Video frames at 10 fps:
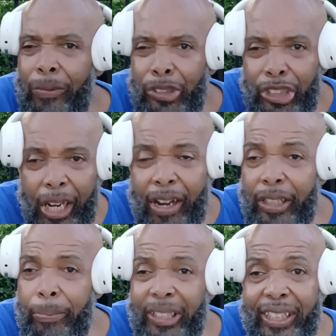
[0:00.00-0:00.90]
Charity
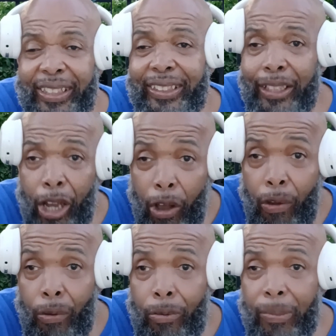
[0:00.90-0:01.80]
begins at
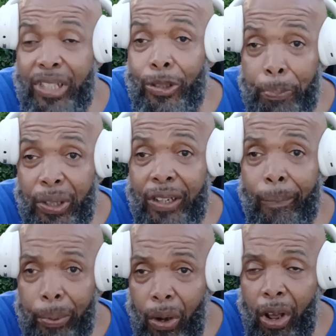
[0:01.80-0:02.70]
home and spread
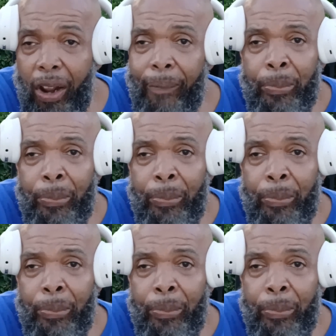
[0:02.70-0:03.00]
abroad.